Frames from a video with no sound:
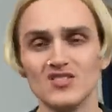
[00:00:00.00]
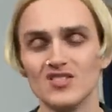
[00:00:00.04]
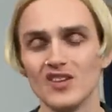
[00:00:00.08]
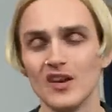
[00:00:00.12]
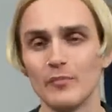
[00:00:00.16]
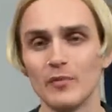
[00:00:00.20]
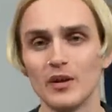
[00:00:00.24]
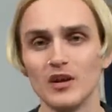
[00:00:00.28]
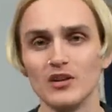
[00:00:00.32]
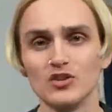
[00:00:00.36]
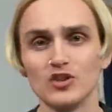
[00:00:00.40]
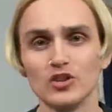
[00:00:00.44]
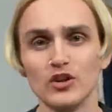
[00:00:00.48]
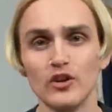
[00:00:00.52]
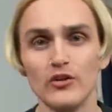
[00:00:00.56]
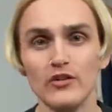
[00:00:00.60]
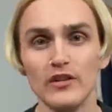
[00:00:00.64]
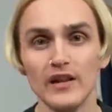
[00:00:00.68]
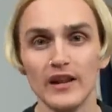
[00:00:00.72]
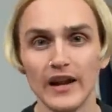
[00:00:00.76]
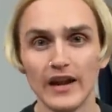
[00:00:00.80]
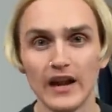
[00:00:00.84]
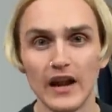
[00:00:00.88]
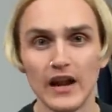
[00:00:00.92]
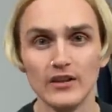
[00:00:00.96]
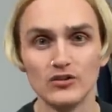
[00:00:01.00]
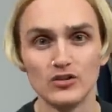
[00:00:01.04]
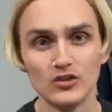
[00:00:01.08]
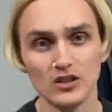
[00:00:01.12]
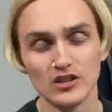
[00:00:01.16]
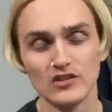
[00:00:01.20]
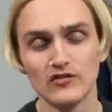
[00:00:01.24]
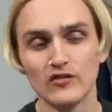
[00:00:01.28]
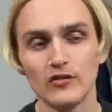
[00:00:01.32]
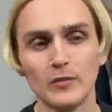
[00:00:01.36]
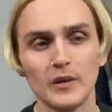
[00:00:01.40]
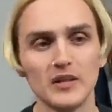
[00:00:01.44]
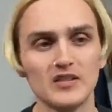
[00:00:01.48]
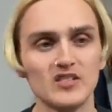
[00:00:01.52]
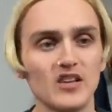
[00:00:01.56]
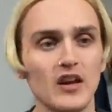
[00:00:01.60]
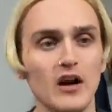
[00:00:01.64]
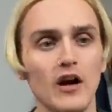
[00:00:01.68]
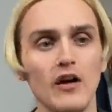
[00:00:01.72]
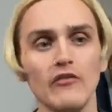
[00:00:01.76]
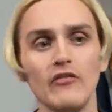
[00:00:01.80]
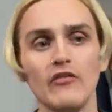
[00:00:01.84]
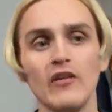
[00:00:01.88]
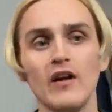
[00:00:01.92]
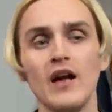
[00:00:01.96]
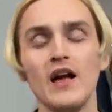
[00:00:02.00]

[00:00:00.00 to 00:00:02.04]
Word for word: I'm gonna show you that I got just for myself.